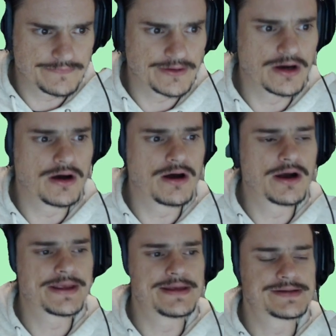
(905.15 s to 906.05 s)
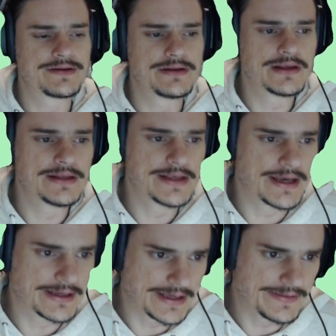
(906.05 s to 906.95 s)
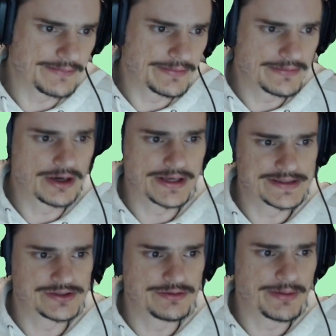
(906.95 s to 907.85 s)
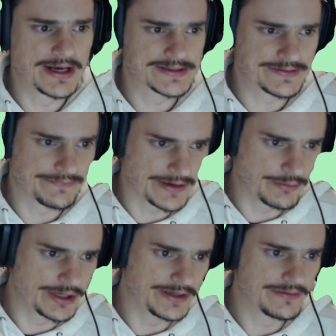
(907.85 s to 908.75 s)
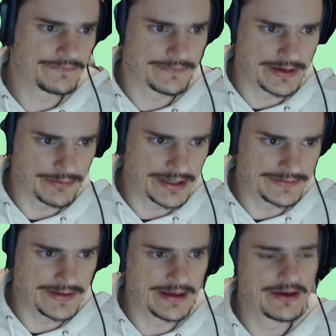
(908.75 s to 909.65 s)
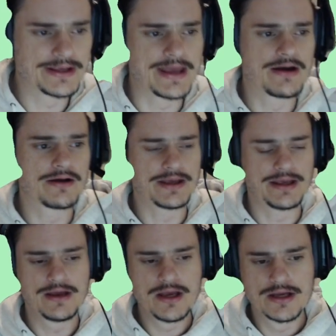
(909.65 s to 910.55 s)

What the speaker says: Oh, okay. So yeah, okay. Okay. So you pass the frame rate in there. Okay, okay.